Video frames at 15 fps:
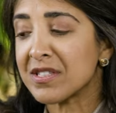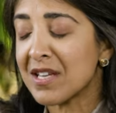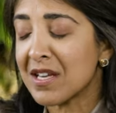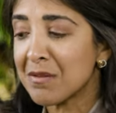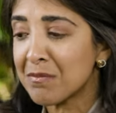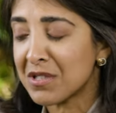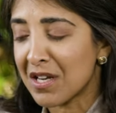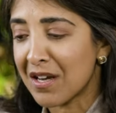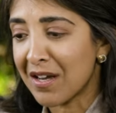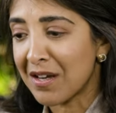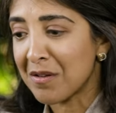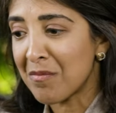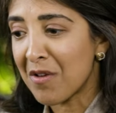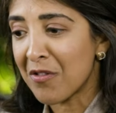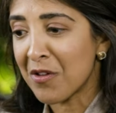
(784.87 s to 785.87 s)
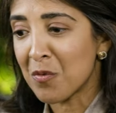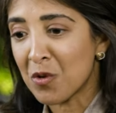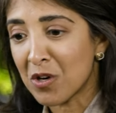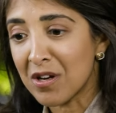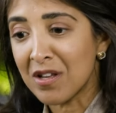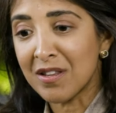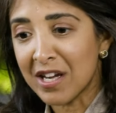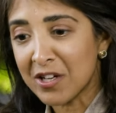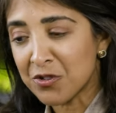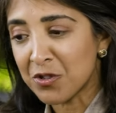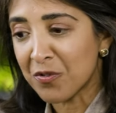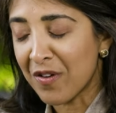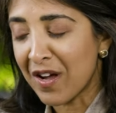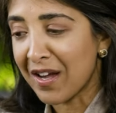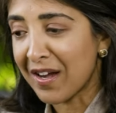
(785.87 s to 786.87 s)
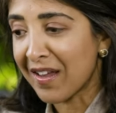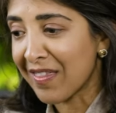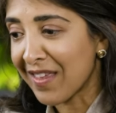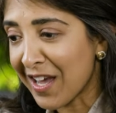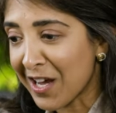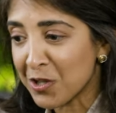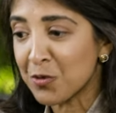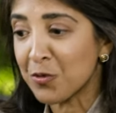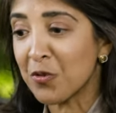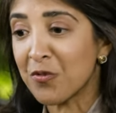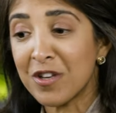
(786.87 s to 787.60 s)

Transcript: same time that we're electrifying the actual